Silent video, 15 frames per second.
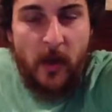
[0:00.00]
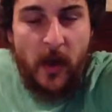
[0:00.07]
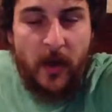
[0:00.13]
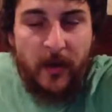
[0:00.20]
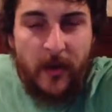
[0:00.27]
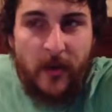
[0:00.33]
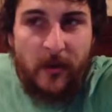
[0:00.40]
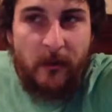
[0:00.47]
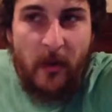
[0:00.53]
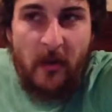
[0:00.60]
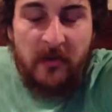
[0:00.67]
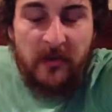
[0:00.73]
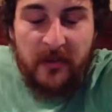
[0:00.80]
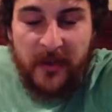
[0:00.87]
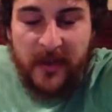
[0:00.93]
I know
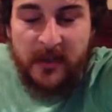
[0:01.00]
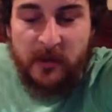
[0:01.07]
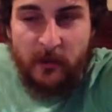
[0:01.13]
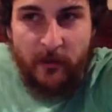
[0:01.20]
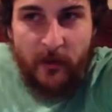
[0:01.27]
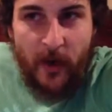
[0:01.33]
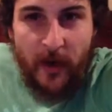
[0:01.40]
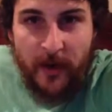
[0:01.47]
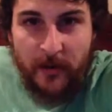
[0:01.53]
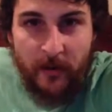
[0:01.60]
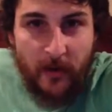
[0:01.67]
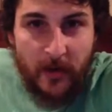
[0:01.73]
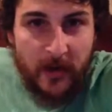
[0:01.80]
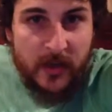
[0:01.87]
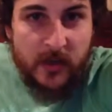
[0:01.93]
both of these were fighting
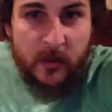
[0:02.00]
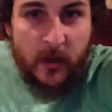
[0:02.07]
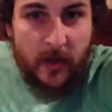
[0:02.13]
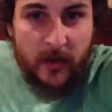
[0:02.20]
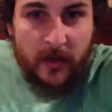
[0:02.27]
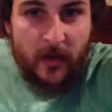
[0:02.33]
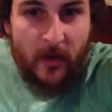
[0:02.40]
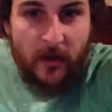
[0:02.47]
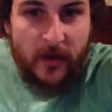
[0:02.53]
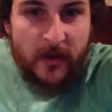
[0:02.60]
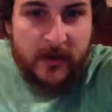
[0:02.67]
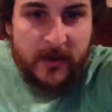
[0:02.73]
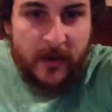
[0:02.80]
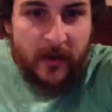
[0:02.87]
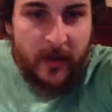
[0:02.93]
knowledge, but, you know,
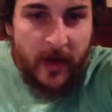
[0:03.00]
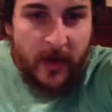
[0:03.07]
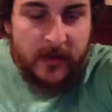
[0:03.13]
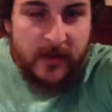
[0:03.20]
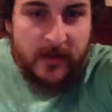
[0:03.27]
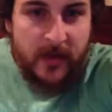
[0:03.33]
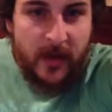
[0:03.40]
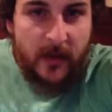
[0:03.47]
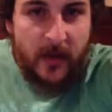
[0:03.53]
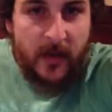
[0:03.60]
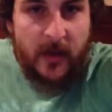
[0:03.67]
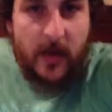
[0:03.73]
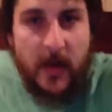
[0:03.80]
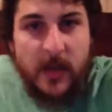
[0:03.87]
there's other cases out there.